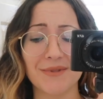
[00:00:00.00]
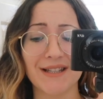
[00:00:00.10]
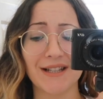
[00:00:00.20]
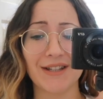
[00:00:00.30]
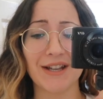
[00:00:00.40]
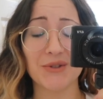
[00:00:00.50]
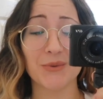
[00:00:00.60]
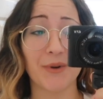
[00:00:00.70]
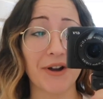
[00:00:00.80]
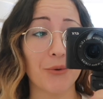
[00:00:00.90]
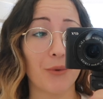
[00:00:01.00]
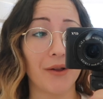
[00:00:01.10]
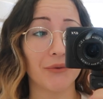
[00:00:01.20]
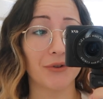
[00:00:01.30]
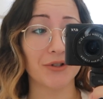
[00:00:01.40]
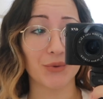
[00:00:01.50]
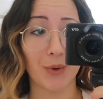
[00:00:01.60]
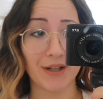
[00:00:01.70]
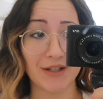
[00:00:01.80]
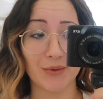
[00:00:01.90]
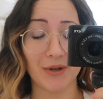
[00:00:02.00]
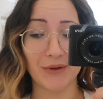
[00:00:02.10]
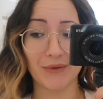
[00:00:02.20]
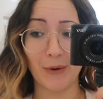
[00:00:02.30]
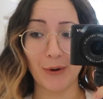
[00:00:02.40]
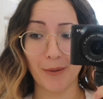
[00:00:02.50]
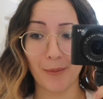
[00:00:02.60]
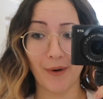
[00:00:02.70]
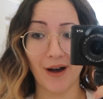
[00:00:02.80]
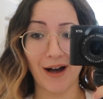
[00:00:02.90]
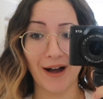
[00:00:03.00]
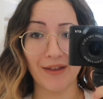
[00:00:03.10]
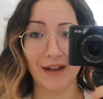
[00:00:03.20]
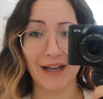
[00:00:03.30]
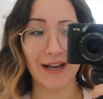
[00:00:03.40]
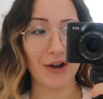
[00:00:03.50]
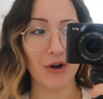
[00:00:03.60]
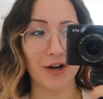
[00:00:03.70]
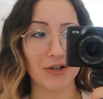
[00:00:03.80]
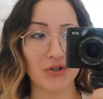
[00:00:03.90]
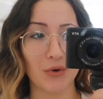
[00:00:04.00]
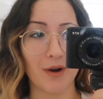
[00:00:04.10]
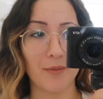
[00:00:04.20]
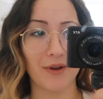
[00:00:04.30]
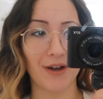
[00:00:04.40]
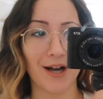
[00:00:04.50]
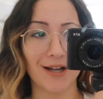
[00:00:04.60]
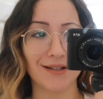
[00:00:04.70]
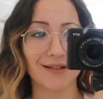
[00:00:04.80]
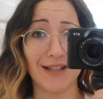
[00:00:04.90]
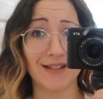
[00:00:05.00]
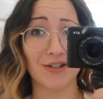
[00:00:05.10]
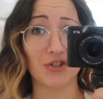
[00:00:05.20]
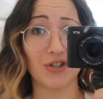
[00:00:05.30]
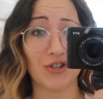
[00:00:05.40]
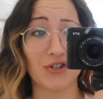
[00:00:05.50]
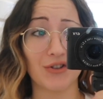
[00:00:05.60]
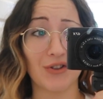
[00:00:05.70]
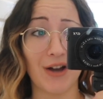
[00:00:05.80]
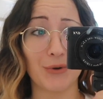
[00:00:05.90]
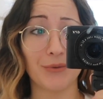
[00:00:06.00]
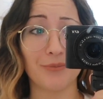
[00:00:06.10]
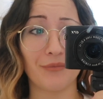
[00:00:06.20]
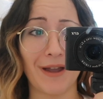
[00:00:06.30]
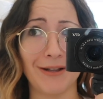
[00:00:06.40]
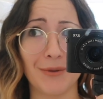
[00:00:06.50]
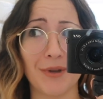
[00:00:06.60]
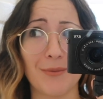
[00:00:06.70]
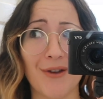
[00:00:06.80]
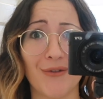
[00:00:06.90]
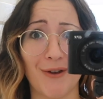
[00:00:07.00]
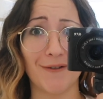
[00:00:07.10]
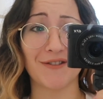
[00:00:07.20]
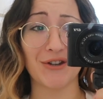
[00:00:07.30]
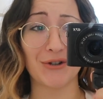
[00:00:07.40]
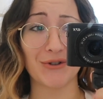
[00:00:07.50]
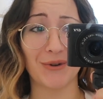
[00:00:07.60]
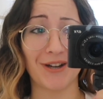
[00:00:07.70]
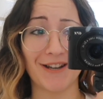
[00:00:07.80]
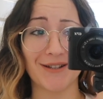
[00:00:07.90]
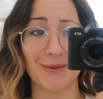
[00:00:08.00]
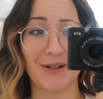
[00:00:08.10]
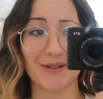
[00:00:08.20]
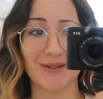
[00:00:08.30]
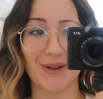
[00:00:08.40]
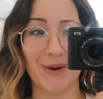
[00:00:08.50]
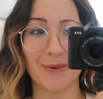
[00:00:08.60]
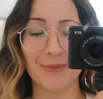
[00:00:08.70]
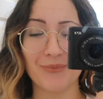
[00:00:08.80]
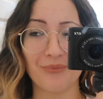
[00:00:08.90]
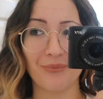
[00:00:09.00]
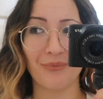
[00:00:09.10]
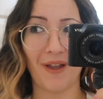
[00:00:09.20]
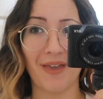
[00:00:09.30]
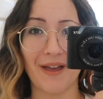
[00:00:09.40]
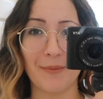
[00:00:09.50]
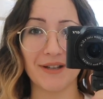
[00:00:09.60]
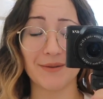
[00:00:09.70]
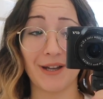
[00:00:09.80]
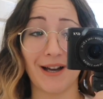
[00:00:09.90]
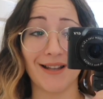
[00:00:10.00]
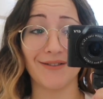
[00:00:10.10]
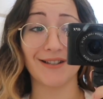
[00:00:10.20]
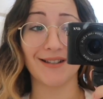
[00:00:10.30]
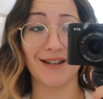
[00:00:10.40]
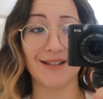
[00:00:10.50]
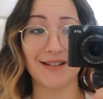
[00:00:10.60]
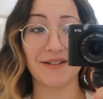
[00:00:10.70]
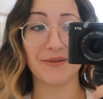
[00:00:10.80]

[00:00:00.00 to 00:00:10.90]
still yet to buy one for 2024, but I feel like I gotta do it because it's a tradition now. It'll be my 5th year doing it as well, so that makes me kind of excited.